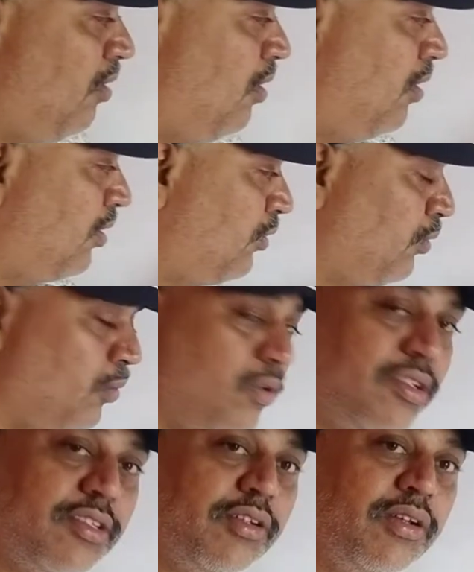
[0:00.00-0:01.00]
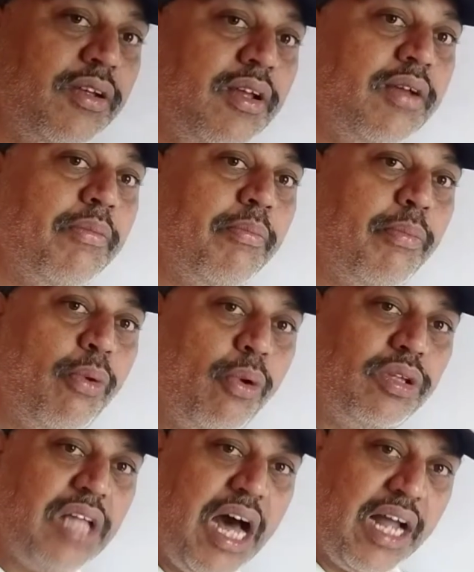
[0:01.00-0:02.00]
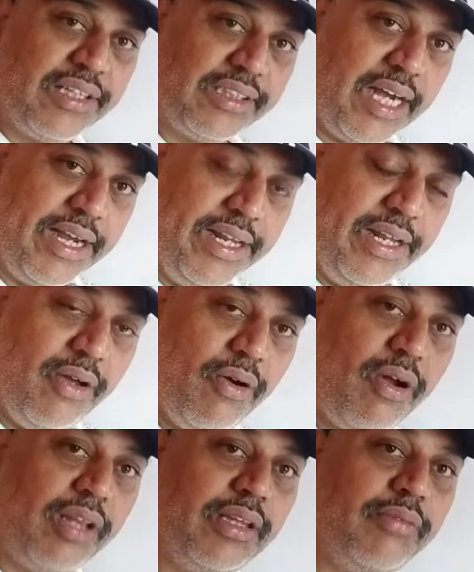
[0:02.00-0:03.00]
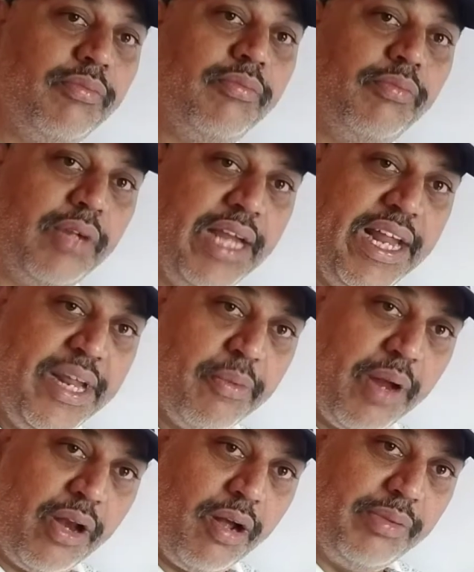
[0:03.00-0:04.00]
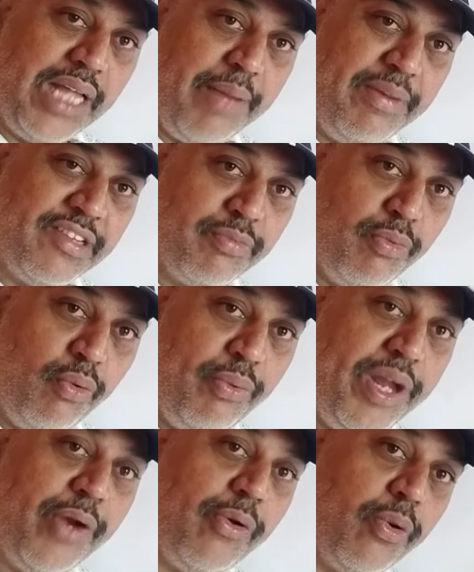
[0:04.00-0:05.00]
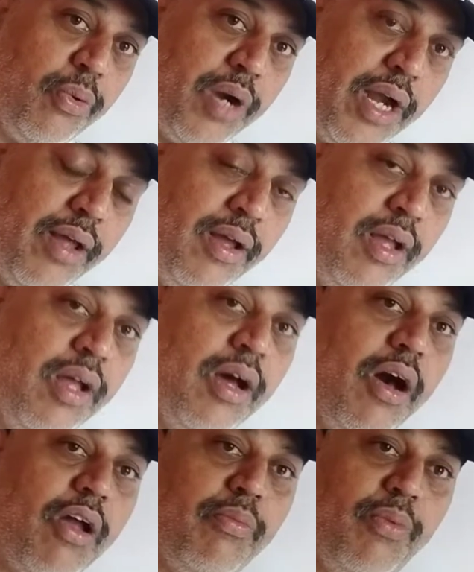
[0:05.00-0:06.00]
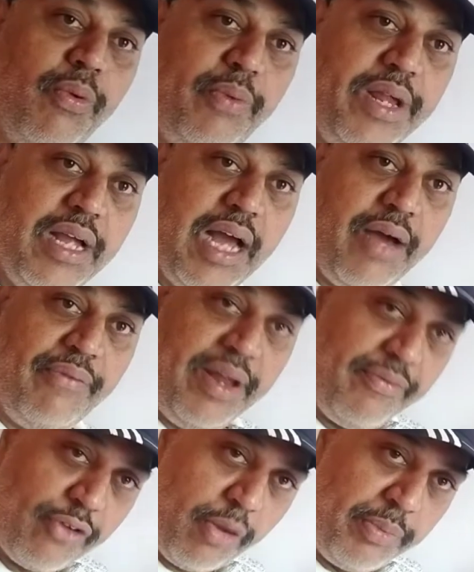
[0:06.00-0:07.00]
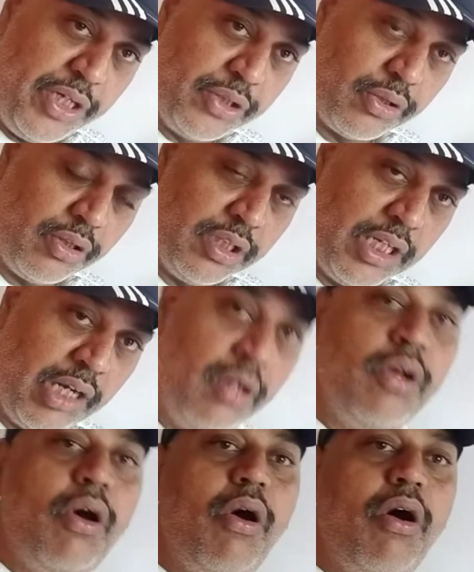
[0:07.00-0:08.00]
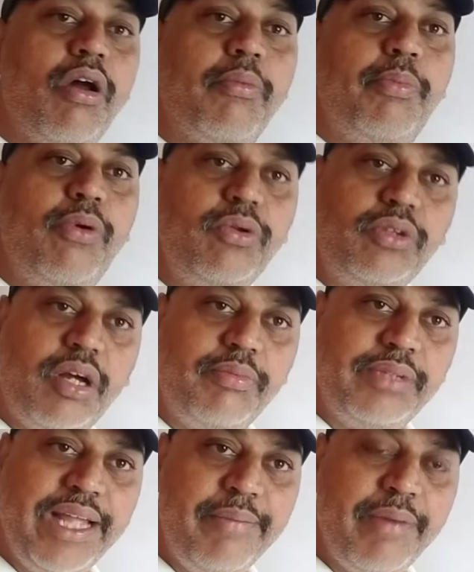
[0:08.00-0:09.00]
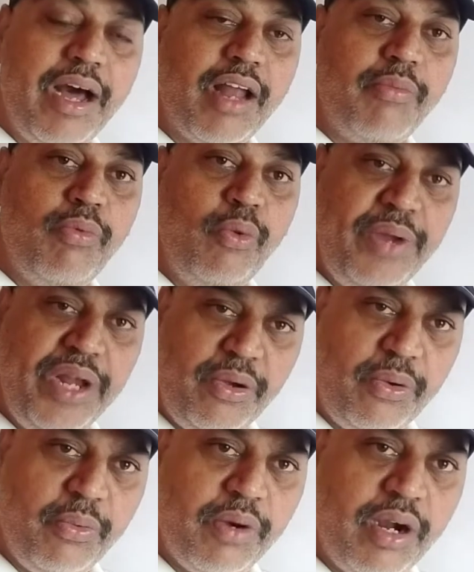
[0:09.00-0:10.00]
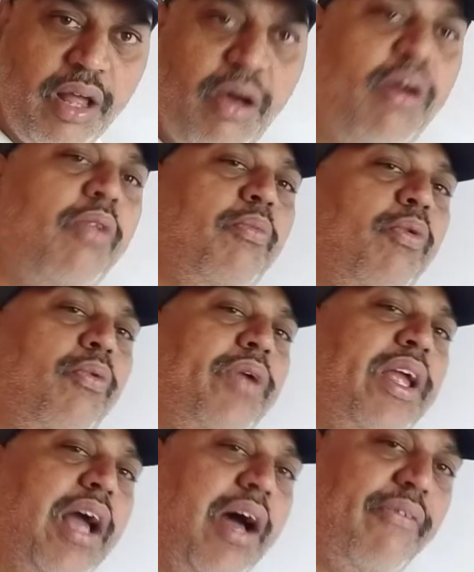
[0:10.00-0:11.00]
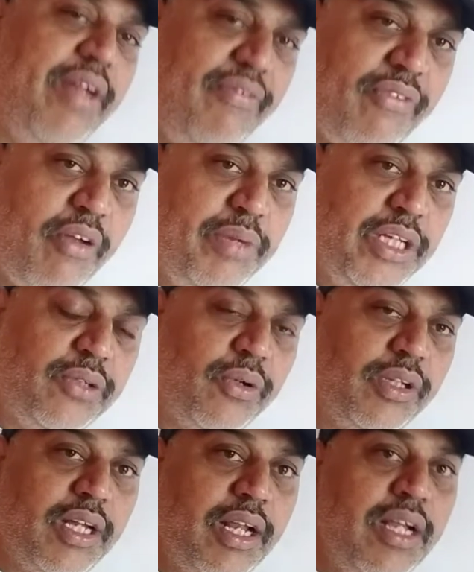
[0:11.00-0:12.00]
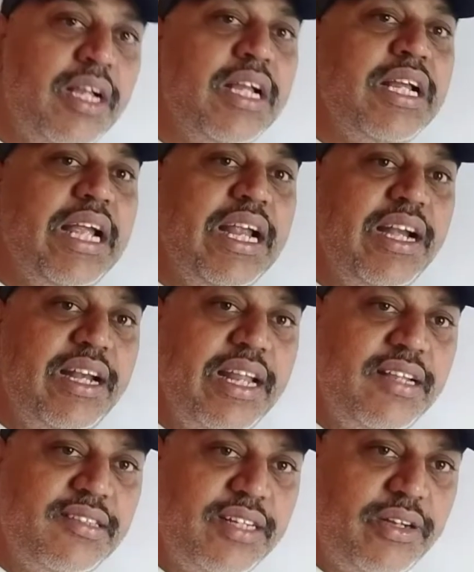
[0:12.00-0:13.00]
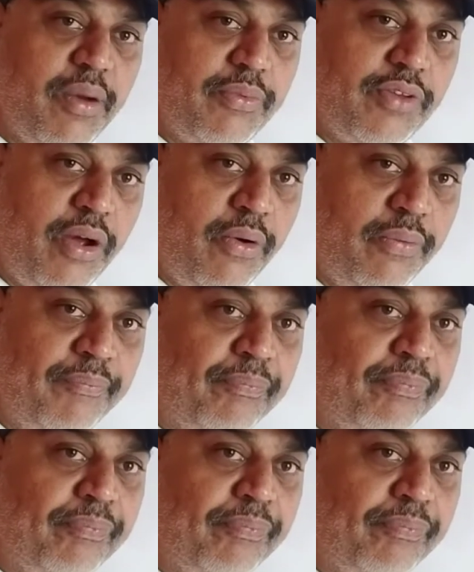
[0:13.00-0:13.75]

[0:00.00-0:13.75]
or source both are steady, or any one of them is moving toward or moving away from each other, or both of them are moving toward or moving away from each other, intensity of sound